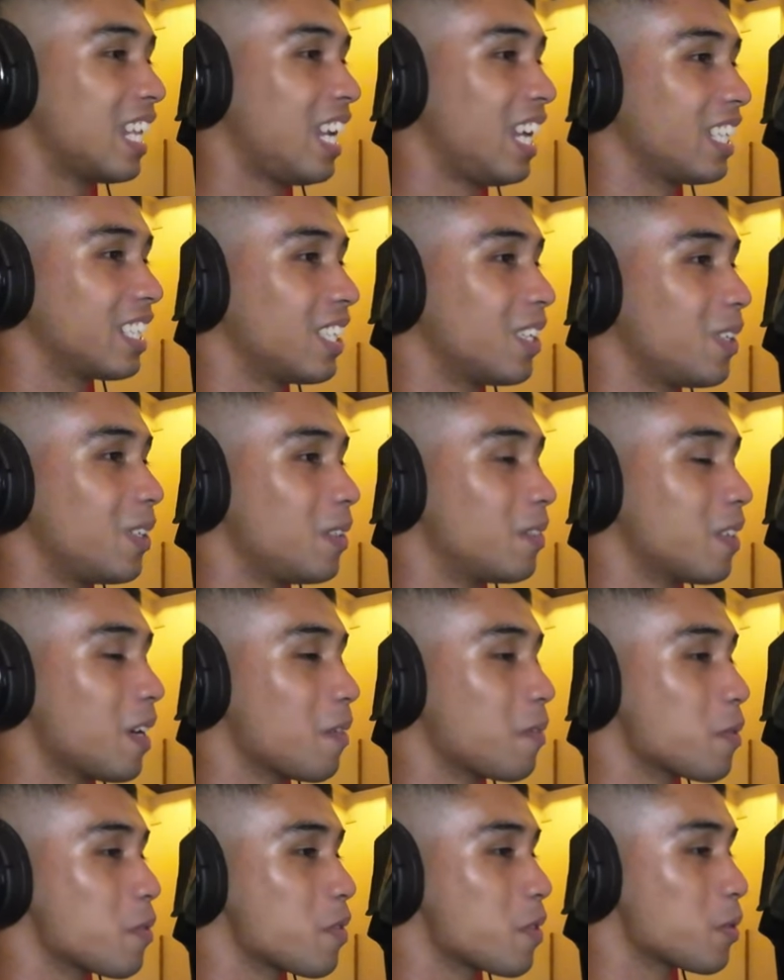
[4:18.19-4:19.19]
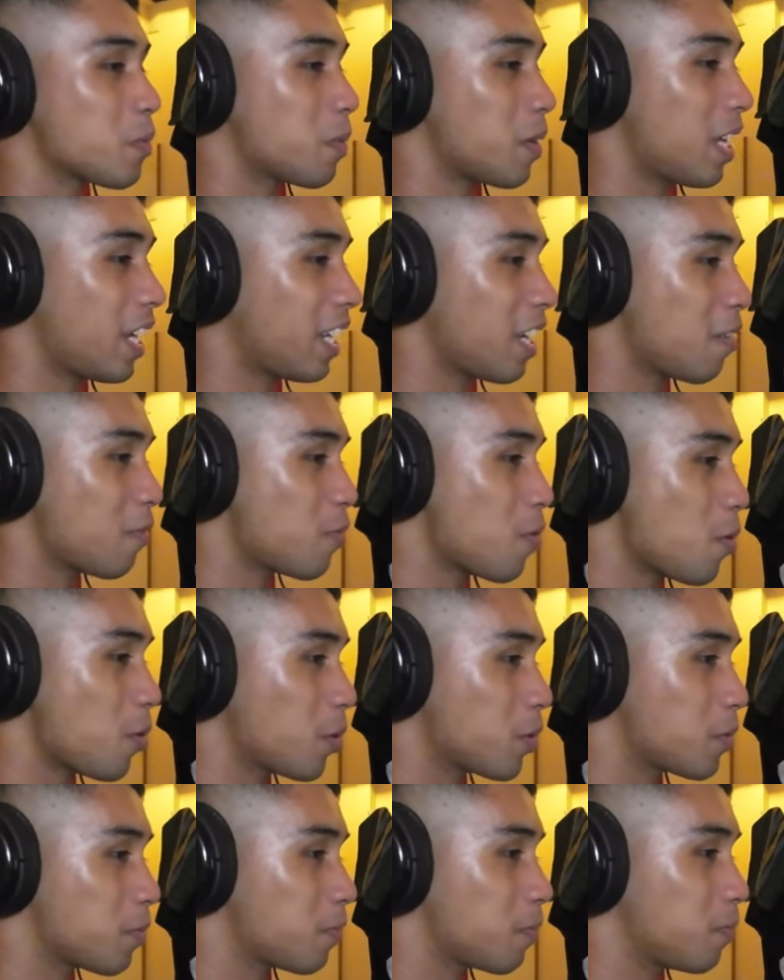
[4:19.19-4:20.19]
I like the whole vibe of this. But I can't
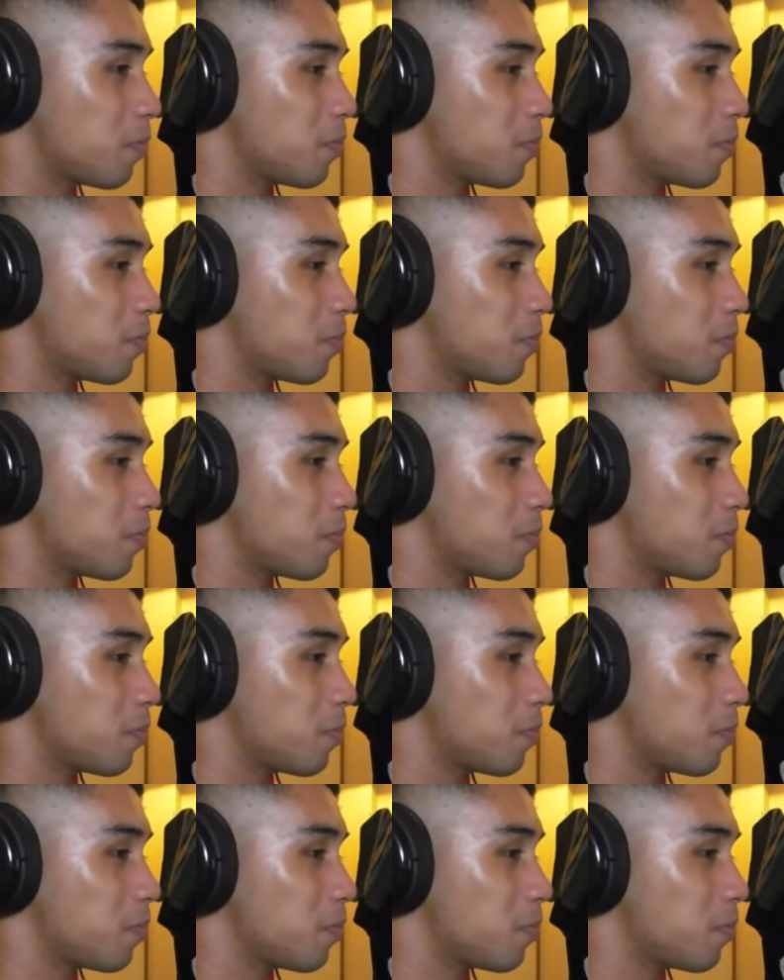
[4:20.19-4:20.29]
focus